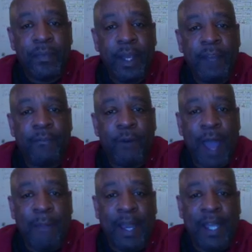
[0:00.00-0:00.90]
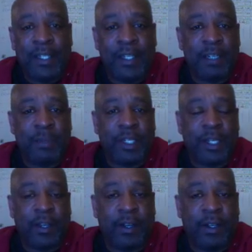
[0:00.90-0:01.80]
in Fortadpays in this
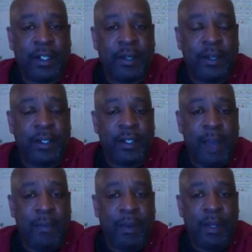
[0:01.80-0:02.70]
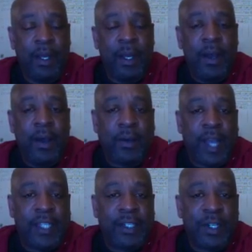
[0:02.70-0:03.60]
particular example.
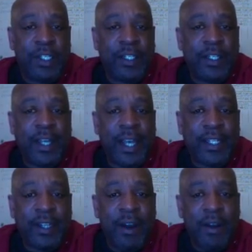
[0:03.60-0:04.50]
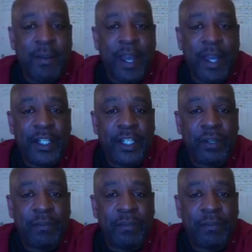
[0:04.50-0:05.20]
Okay, so this is the get started page.